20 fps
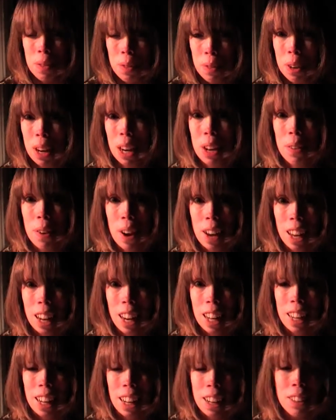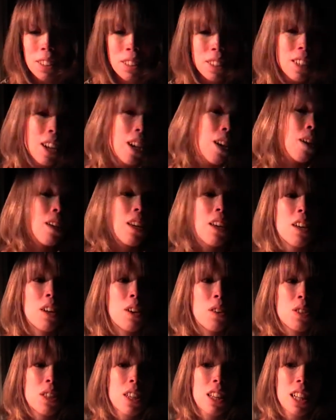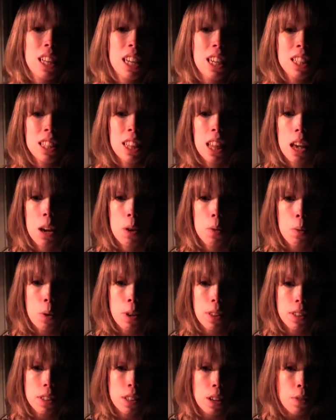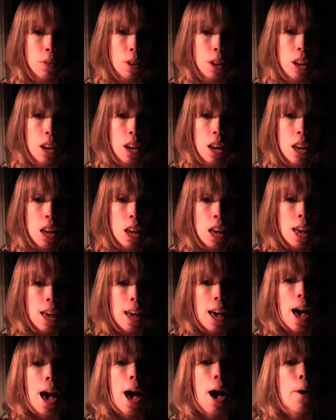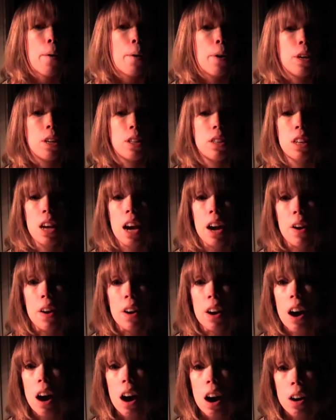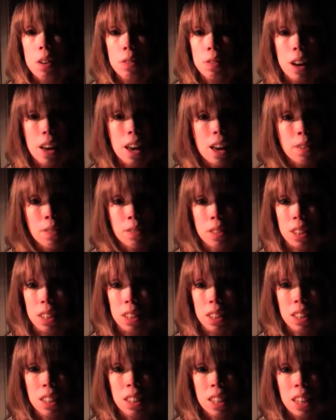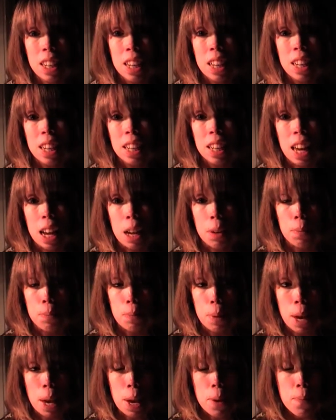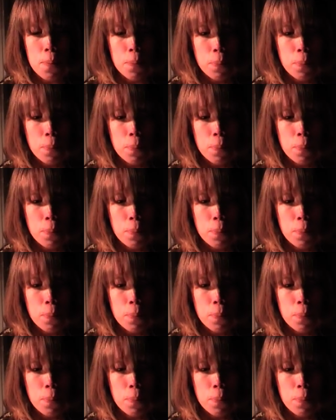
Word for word: really regular now. Uh, you know, it's at least like once every hour to hour and a half. I have to get up and pee.